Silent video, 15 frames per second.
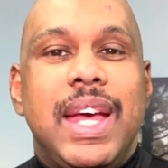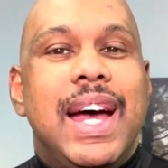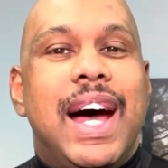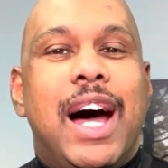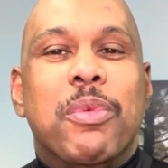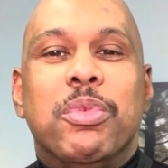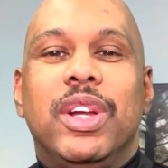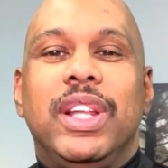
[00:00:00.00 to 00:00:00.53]

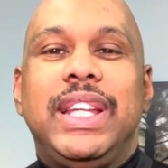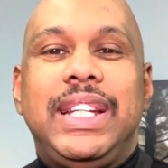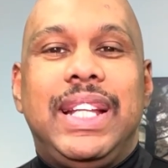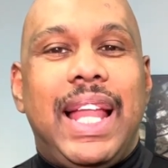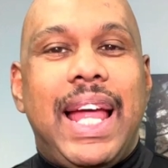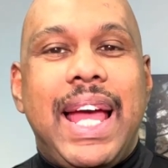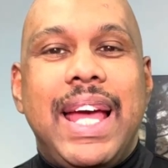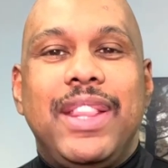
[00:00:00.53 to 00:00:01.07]
I'm really
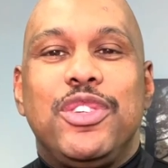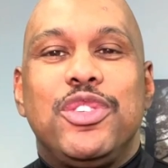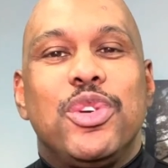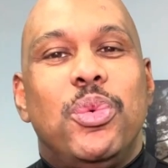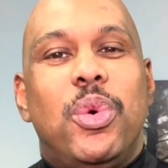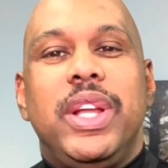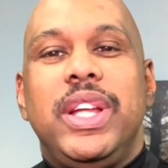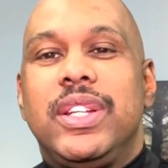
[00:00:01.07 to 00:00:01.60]
glad that you're
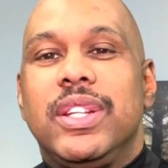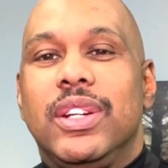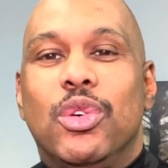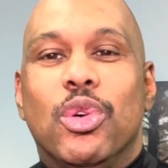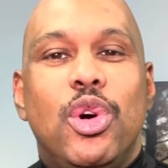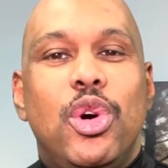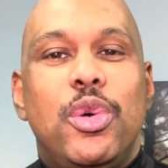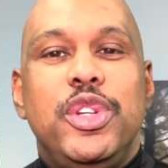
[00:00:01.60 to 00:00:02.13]
wanting to
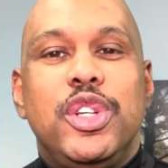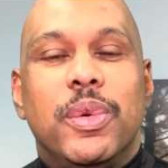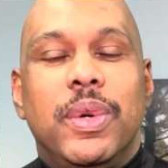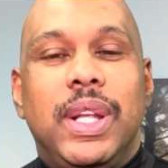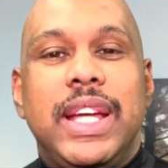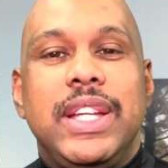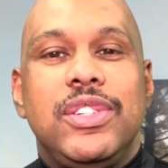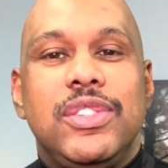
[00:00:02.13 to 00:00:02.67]
grow in your
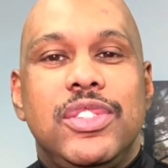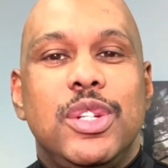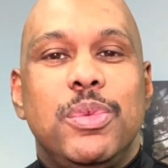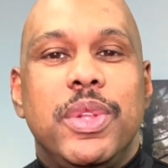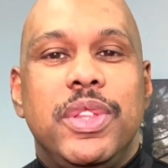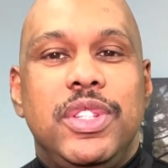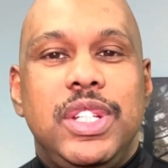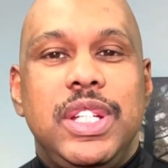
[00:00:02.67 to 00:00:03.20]
relationship
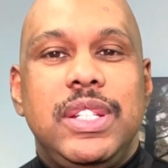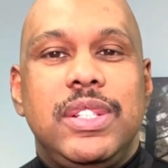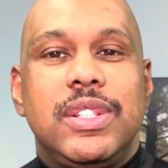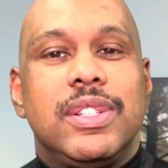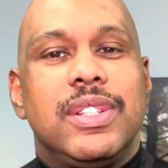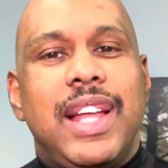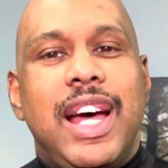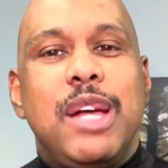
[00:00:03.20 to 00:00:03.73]
with
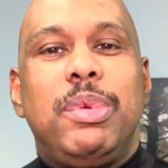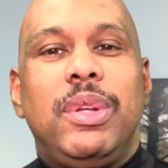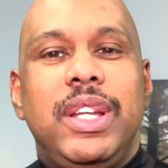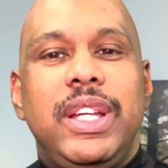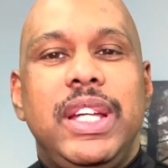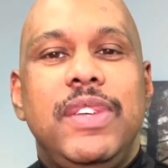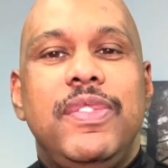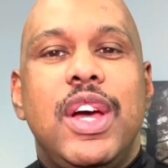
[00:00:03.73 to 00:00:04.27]
Jesus, and I
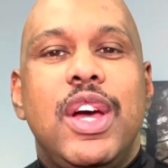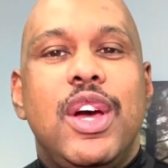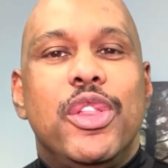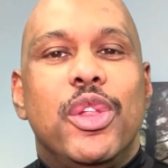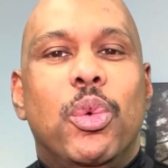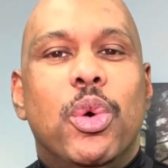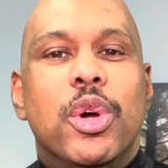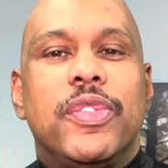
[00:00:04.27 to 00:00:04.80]
believe
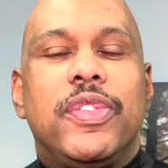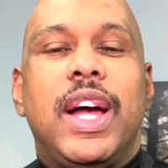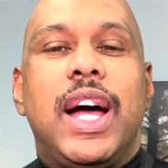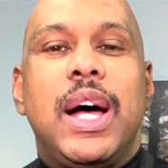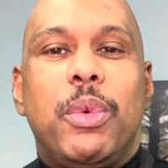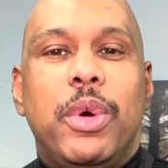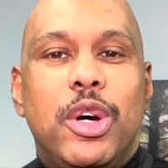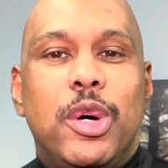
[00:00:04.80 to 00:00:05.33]
the Word of
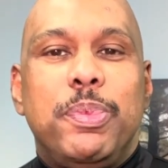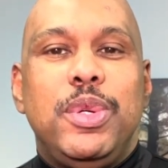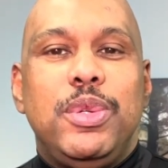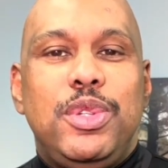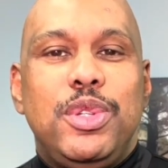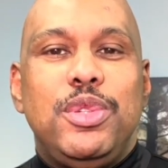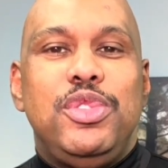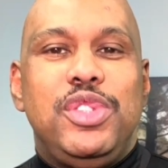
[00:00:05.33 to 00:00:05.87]
God will help you
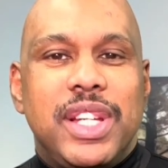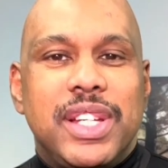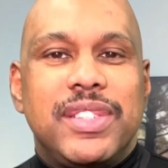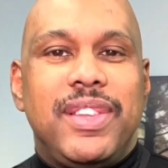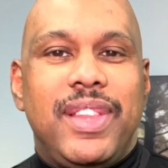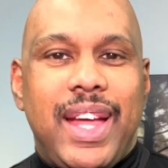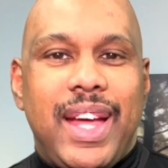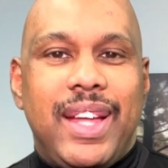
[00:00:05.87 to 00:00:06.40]
do
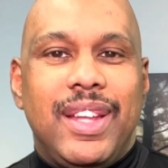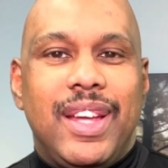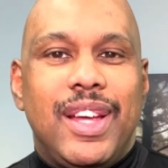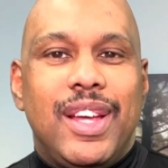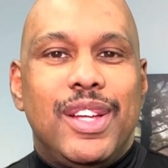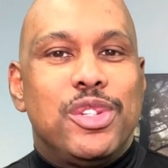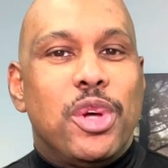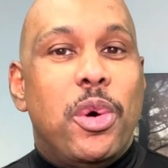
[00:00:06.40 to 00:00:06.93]
just that.
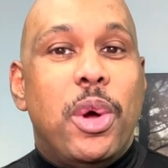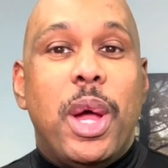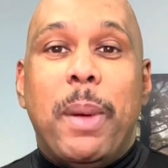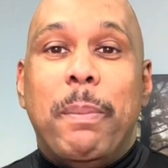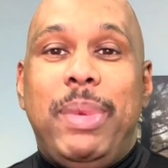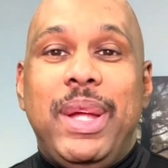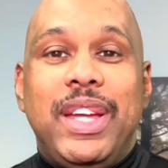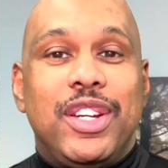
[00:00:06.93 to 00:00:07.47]
So
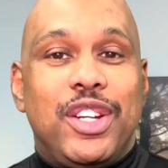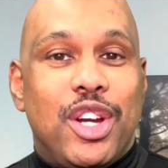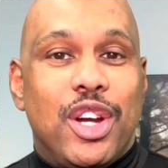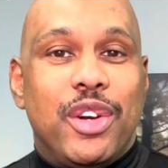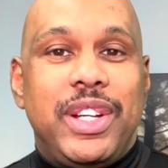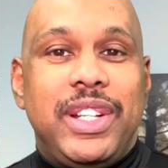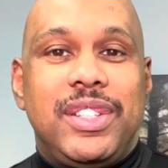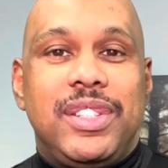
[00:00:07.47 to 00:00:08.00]
be
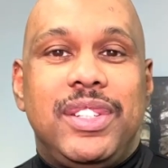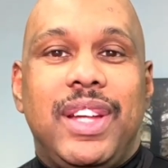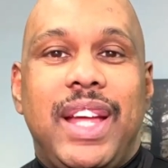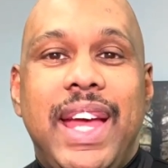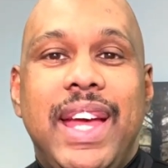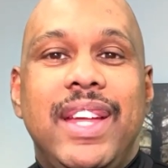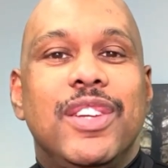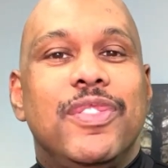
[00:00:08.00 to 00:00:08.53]
encouraged,
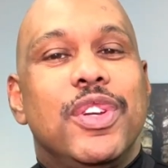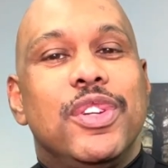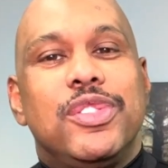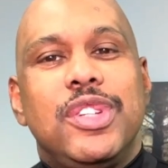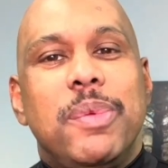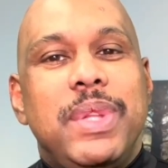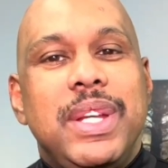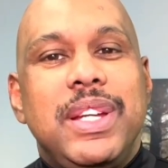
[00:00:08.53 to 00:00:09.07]
and if there's
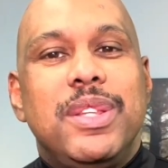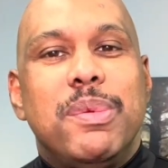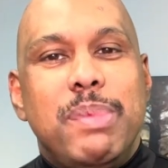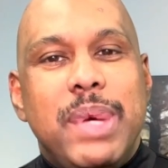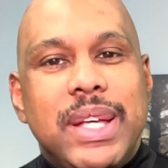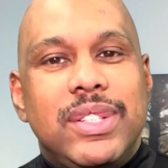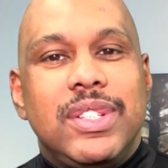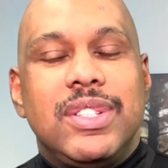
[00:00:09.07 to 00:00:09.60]
something in the
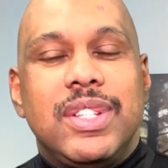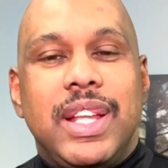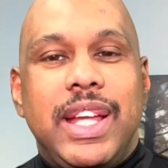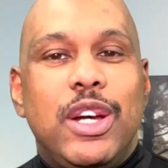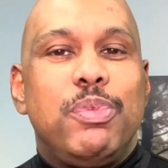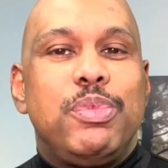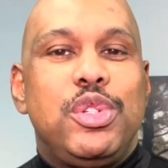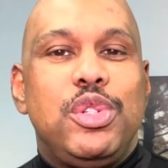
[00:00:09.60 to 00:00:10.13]
message that
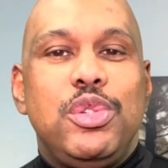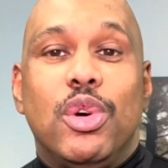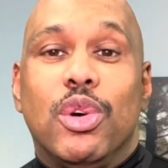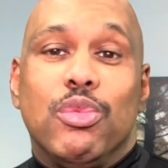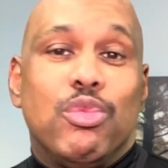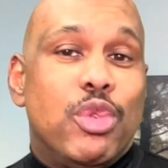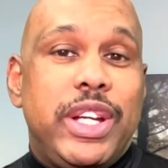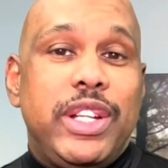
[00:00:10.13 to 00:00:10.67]
helps you or
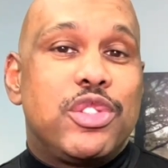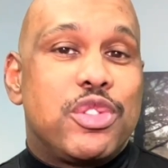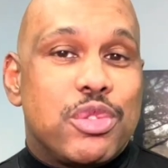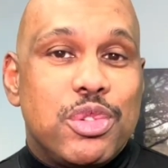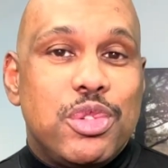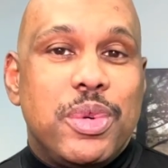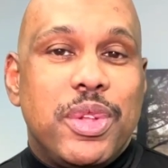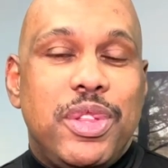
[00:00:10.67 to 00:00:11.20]
rings
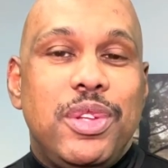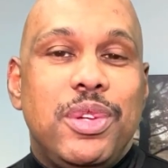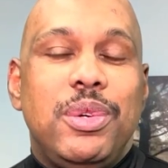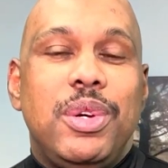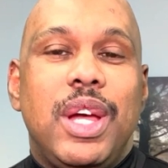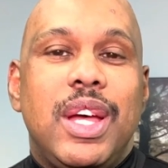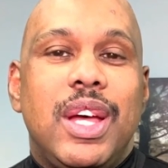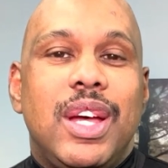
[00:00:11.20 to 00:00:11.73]
true with
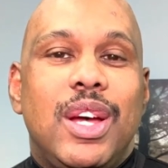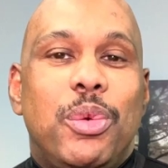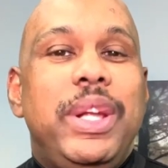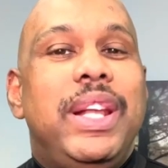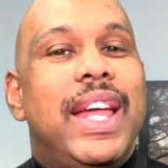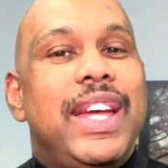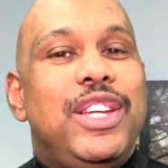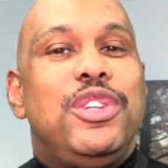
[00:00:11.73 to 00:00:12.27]
you,
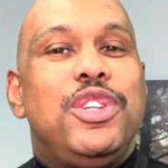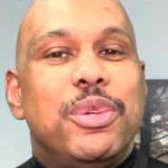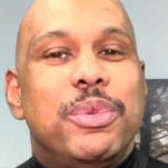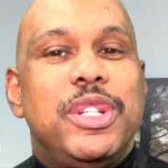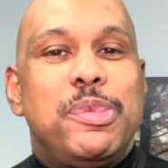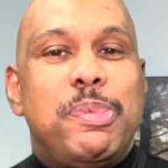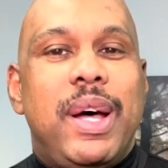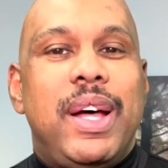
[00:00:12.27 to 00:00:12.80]
we'd like you to
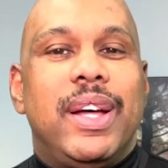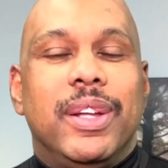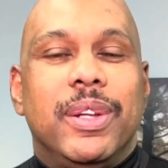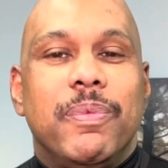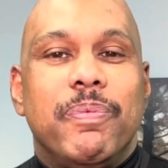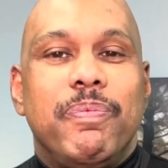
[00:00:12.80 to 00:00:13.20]
respond.